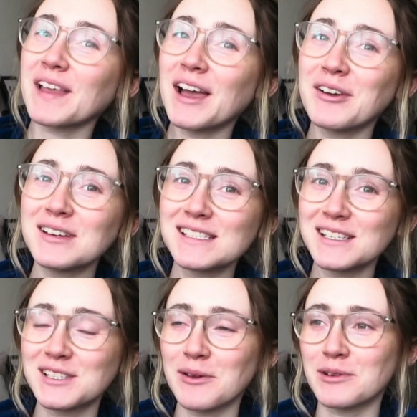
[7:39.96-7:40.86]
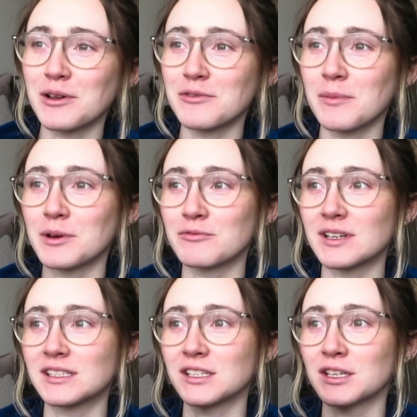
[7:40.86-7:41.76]
I honestly don't know if I'm going to
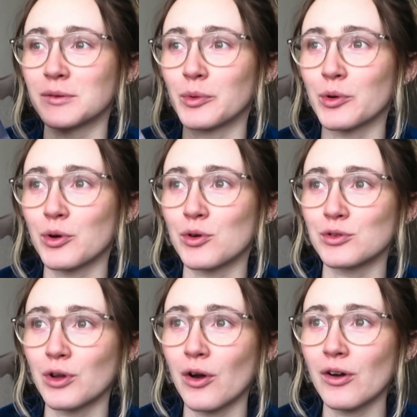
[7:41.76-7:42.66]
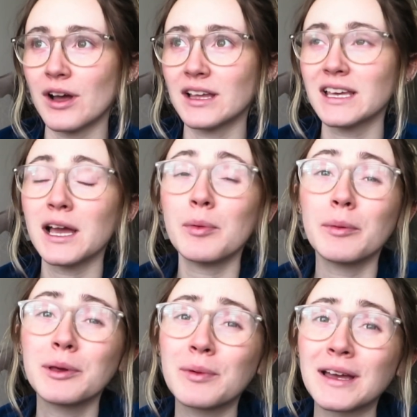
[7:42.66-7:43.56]
read the third book or not. I think I
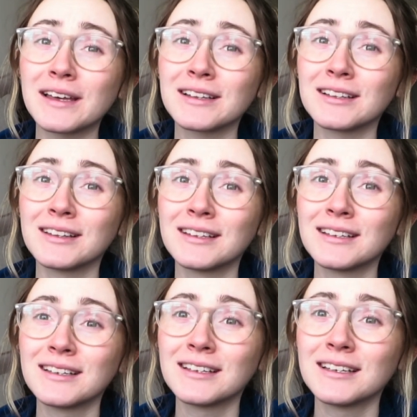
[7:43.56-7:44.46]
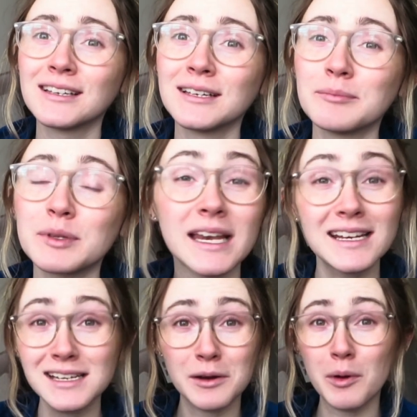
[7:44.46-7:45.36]
probably will. But then
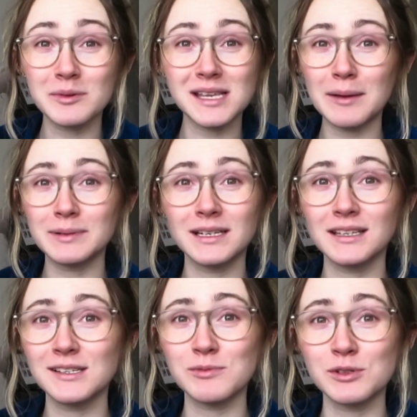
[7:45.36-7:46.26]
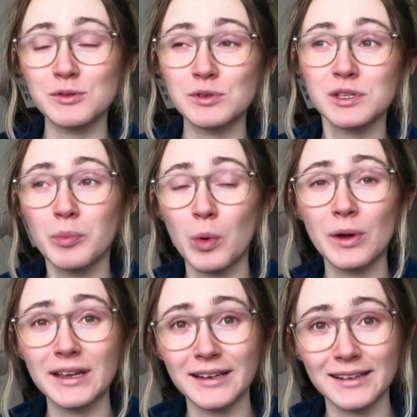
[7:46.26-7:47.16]
I didn't know what was happening in this one, so what's the
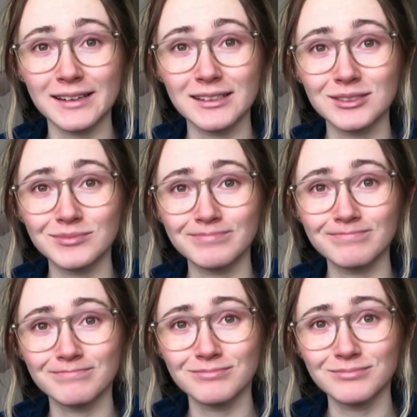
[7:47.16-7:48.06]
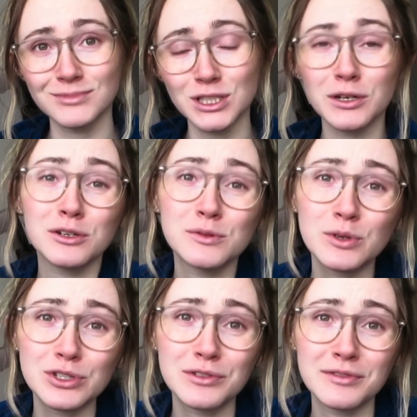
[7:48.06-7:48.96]
point? Should I just
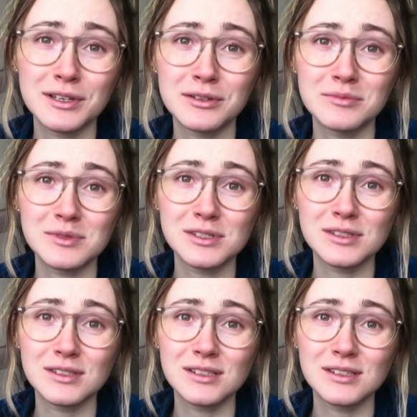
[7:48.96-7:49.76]
watch the films?